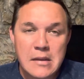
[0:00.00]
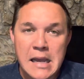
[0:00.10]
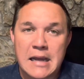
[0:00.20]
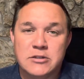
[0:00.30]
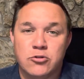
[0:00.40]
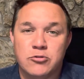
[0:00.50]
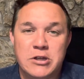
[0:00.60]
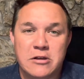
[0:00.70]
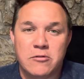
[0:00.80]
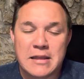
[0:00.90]
I told
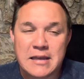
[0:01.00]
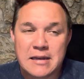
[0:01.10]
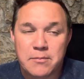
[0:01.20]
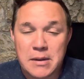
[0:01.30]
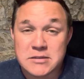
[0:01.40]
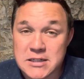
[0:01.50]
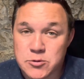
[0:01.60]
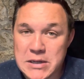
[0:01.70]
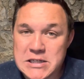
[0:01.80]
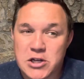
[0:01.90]
you, I think about
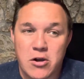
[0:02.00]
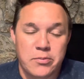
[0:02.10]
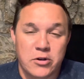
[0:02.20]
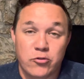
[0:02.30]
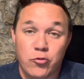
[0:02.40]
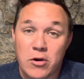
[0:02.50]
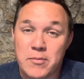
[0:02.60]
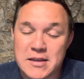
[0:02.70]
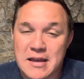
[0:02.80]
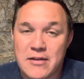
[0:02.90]
6 weeks ago, I put a
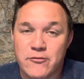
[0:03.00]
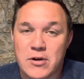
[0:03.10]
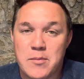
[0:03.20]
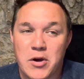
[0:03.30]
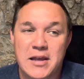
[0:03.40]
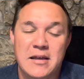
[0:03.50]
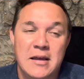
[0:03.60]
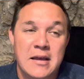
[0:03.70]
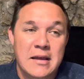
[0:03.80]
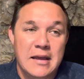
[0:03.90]
12-month time frame on it.
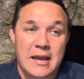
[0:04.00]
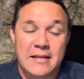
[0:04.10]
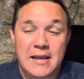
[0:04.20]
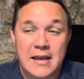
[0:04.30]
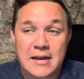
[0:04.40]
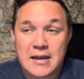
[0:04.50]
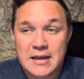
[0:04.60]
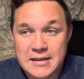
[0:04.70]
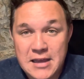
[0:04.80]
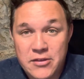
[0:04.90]
And then
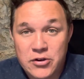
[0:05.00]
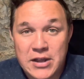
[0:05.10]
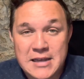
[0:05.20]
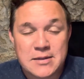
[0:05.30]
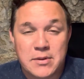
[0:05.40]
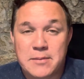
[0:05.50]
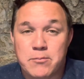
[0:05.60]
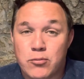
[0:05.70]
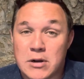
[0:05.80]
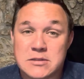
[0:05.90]
the other day, somebody
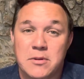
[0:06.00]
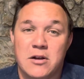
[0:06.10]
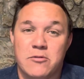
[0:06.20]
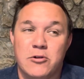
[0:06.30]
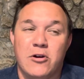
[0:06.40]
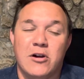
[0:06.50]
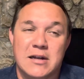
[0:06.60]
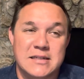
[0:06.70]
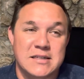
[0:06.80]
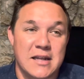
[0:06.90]
pressed me on it real hard,
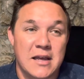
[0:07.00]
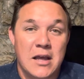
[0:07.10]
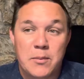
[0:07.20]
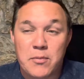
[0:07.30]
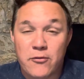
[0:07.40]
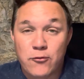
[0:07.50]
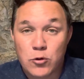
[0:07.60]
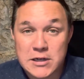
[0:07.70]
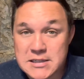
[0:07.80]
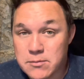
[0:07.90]
and I said,
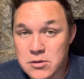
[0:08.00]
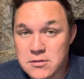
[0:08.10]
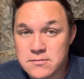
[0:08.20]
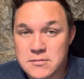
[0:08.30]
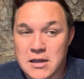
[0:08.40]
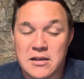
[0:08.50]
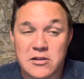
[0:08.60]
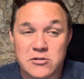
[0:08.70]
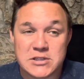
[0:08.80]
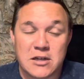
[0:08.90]
before December. I think
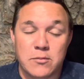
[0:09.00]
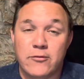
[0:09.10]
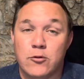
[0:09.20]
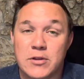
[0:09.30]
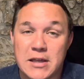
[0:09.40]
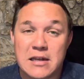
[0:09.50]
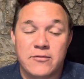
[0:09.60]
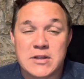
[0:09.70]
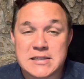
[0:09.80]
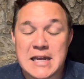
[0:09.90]
it'll sell before the end
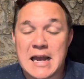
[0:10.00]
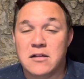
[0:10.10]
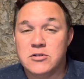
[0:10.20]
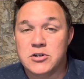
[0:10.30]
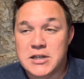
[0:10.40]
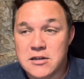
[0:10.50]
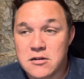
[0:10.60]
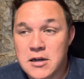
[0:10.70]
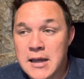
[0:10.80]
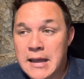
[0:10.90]
of this calendar
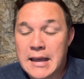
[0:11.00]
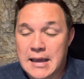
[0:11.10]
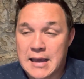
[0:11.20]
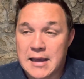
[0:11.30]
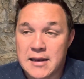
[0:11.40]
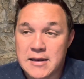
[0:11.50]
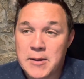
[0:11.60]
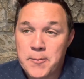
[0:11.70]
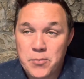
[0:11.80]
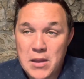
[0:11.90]
year. And
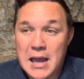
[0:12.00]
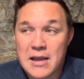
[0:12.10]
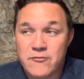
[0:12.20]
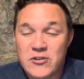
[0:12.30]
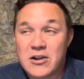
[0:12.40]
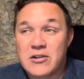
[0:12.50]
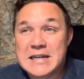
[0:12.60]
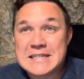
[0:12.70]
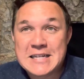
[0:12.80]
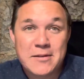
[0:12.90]
I'm very
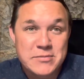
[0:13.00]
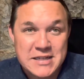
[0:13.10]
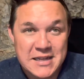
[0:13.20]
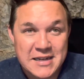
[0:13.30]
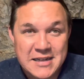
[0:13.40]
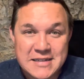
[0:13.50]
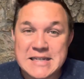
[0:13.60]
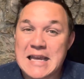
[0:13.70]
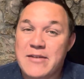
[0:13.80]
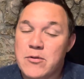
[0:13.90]
tempted
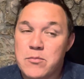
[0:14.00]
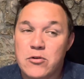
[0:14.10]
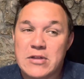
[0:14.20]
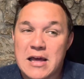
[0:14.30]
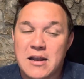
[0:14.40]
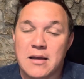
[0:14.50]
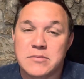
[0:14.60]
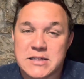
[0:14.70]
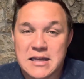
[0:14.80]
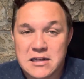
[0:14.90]
to even move that up
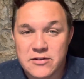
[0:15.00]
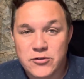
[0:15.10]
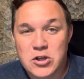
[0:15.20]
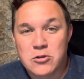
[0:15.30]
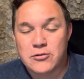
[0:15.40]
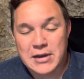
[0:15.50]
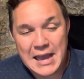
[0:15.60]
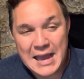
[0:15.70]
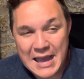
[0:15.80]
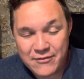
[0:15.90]
to the end of Q3.
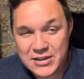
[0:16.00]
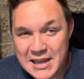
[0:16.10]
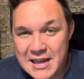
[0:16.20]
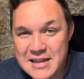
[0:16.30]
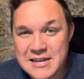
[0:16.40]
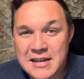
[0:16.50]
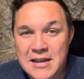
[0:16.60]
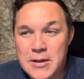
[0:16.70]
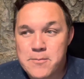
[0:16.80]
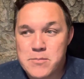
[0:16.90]
I haven't yet,
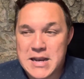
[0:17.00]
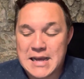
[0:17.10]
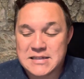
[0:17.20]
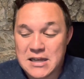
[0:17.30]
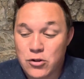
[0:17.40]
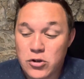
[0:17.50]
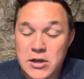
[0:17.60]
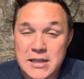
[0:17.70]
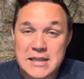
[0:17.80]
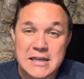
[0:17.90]
but as I
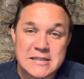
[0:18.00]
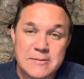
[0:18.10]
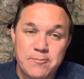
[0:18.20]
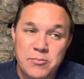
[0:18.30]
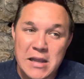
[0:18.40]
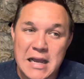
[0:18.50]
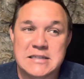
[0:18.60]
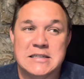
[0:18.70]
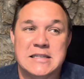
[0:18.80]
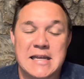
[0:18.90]
look at this, I
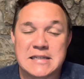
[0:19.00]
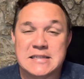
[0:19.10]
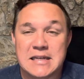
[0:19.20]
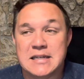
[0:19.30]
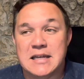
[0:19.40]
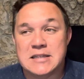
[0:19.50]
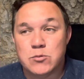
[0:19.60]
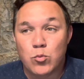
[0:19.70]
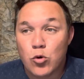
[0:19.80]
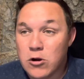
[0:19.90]
just think it's
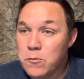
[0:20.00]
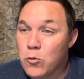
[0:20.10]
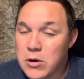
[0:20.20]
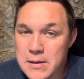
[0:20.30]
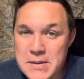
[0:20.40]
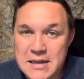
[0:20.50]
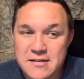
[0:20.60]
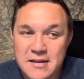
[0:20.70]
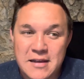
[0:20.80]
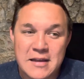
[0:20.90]
more and more imminent.